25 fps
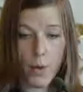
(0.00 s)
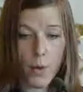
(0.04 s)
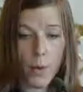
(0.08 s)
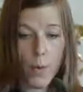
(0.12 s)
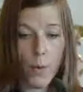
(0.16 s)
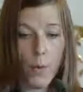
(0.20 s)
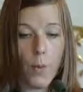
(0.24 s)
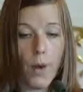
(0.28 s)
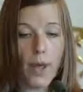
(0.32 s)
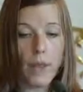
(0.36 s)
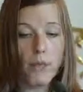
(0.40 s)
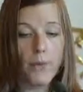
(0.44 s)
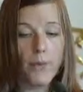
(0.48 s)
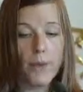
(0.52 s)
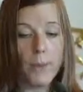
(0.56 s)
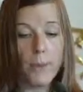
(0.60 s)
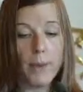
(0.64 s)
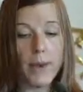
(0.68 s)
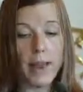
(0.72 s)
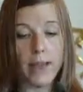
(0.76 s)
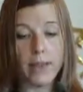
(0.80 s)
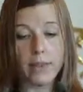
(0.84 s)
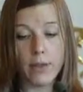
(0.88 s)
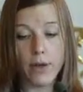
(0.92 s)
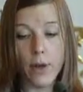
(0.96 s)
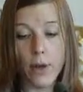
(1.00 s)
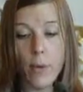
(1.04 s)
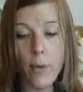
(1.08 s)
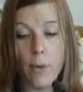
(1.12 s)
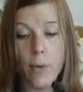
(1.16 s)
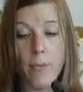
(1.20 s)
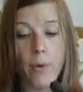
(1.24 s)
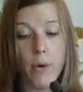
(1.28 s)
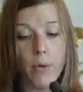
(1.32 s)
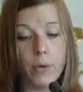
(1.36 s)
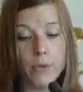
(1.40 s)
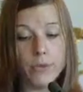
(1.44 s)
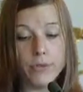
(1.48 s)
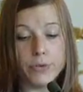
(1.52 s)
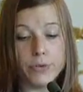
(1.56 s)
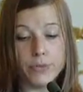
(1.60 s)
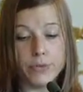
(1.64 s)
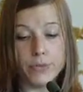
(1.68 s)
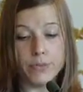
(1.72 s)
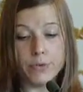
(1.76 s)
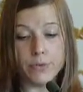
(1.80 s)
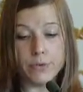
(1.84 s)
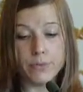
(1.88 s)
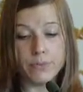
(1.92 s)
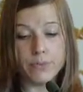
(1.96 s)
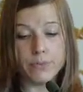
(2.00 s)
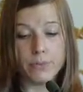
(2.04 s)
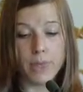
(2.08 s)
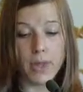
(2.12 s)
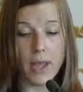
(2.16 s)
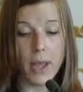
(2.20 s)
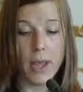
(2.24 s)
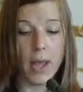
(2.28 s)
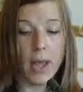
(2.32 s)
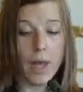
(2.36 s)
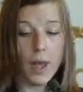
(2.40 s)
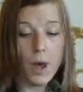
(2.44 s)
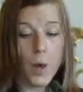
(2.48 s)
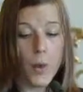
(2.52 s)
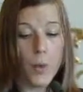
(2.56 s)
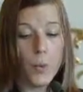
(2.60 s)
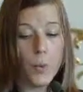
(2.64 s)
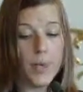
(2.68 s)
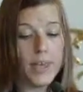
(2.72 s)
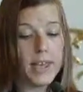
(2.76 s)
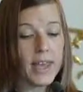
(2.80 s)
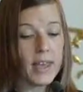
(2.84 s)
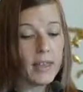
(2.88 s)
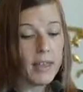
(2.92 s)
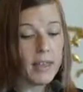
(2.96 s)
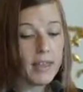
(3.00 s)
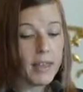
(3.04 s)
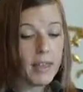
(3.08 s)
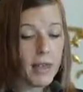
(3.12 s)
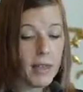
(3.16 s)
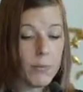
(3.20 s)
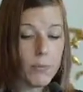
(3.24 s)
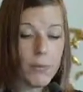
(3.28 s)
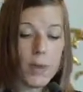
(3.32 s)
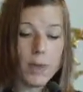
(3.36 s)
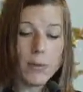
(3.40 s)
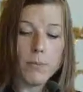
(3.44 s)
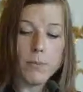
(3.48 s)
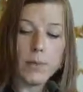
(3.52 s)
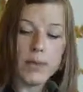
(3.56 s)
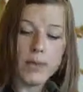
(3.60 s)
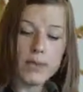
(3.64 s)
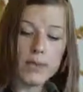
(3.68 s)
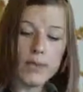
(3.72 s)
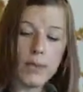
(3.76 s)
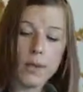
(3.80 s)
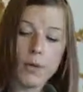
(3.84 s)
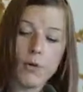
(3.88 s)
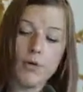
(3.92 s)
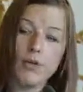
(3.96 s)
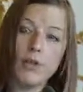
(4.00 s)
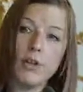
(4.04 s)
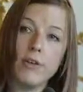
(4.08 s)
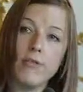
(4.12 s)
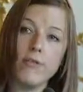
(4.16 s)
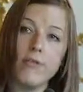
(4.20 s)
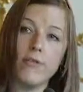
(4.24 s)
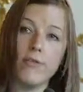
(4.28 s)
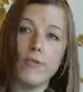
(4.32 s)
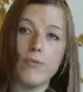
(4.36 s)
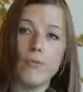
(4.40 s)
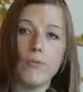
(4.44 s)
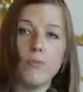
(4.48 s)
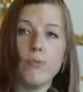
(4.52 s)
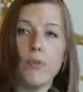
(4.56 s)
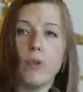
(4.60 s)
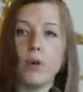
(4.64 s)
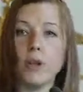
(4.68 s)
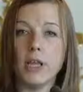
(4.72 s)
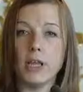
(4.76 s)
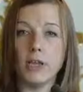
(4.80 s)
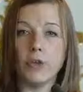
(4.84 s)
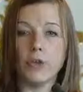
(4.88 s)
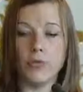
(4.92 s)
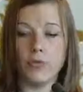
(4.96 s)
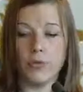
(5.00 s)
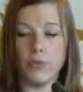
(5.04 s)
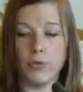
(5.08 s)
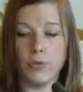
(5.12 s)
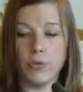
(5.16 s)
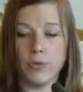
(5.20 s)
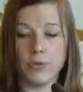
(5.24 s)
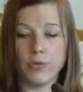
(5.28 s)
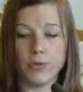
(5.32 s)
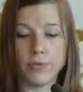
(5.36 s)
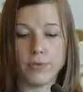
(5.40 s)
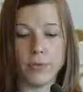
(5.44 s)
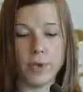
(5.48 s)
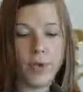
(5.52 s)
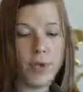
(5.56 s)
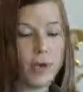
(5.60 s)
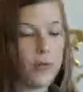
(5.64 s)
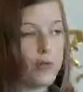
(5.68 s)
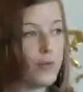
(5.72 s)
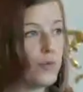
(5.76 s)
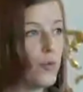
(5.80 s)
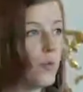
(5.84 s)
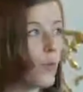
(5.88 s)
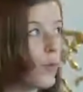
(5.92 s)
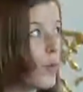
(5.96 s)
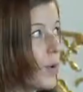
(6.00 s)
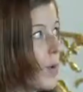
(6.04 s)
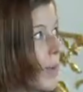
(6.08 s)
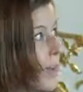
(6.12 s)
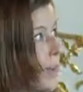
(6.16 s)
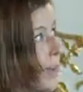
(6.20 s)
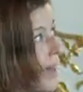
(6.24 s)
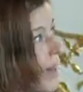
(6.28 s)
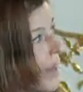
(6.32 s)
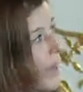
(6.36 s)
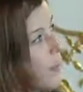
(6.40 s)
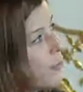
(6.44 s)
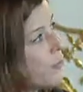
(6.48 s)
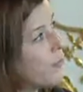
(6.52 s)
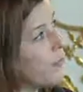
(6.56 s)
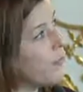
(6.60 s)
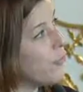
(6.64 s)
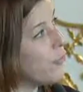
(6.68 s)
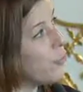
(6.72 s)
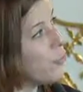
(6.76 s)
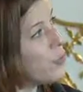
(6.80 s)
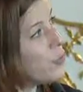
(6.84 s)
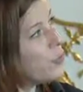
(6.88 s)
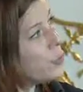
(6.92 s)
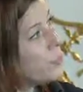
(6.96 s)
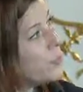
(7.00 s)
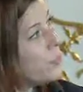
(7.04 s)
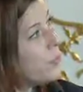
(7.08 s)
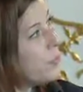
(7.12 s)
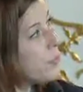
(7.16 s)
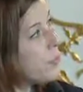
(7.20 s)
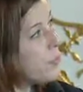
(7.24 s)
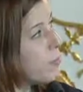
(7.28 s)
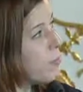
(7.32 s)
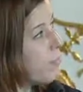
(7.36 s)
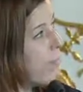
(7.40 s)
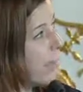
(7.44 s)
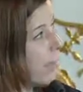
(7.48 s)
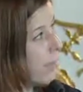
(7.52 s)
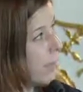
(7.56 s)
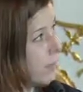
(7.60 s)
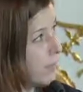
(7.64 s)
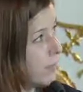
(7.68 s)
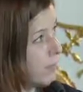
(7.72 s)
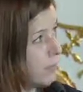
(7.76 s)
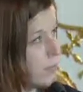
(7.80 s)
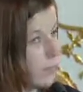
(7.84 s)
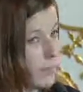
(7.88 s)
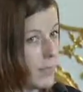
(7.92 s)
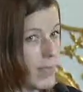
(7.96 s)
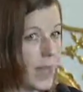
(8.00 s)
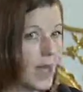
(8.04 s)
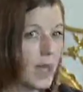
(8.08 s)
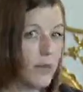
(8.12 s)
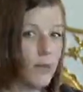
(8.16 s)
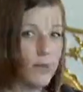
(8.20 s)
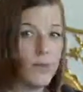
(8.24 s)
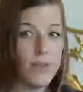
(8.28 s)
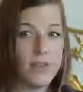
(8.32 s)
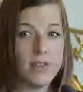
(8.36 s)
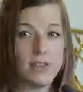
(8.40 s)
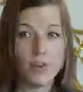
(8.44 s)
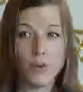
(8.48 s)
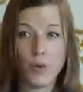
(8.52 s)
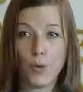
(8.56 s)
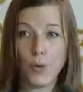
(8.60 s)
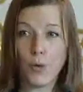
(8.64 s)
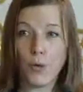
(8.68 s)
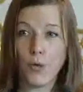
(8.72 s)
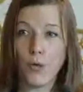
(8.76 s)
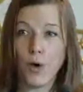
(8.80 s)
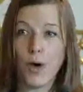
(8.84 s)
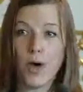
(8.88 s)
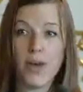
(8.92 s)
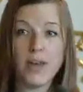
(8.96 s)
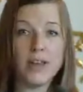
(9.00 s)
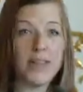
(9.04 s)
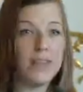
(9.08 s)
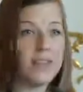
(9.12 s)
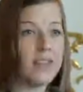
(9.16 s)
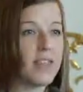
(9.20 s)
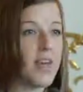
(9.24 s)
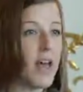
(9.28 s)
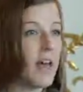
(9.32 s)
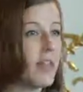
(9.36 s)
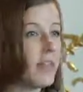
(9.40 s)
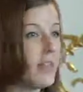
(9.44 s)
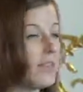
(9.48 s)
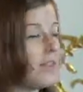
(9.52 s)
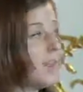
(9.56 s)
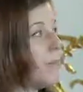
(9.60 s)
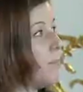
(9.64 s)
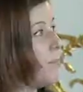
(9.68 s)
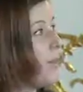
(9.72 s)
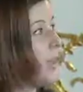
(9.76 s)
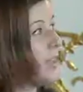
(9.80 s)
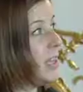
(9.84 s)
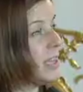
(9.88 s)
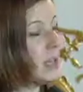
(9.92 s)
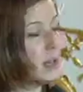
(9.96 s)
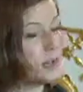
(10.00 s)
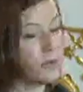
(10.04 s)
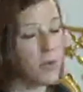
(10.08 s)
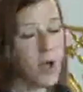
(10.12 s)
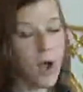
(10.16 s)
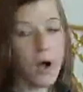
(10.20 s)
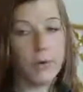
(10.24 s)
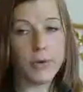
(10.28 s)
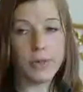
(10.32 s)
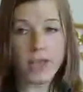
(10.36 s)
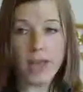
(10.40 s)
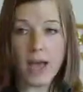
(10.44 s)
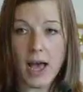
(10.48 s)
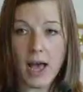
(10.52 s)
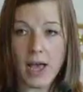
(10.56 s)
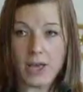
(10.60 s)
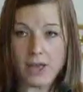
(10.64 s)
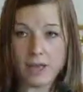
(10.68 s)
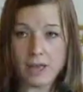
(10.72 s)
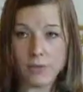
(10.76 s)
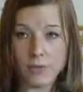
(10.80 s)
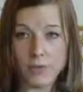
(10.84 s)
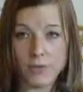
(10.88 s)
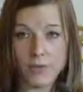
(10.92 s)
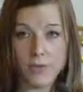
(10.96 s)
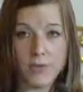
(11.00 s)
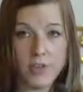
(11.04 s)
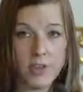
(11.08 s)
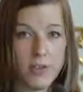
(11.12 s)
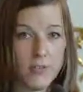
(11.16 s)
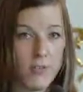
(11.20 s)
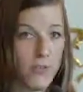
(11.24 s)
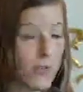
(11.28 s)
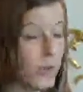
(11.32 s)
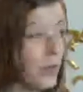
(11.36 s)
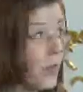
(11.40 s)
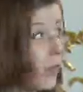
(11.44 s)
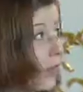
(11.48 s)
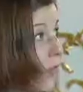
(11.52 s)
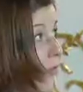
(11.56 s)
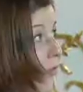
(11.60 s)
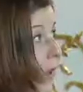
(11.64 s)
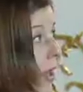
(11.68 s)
When we blend components, we can start by mixing only a few molecules to create kind of a new smell. And we saw that depending on how it acts on the different